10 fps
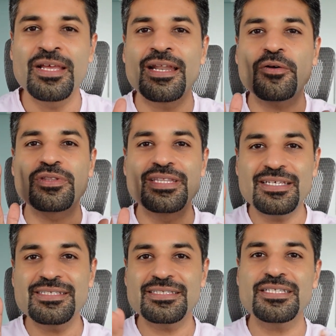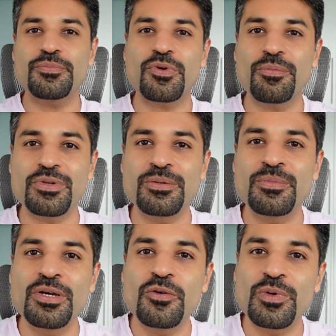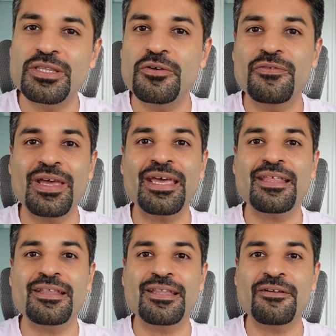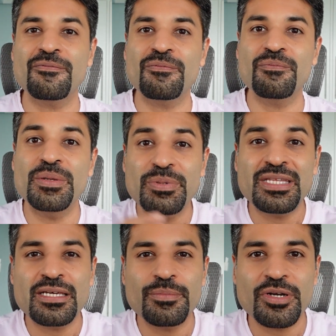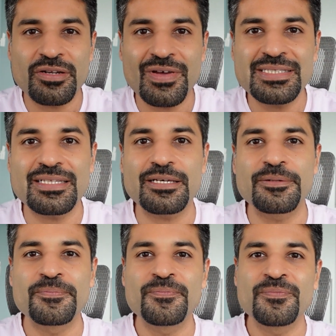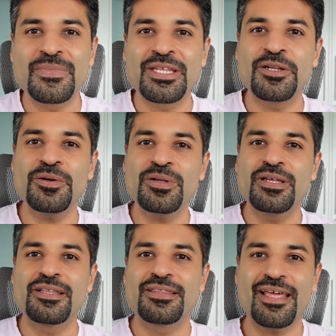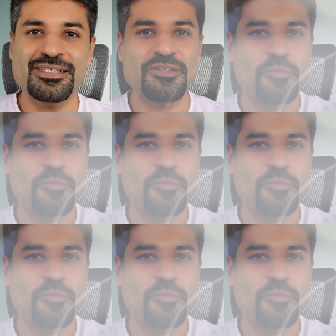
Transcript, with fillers: Now, this is the problem with the way that people think about investing. You know, there is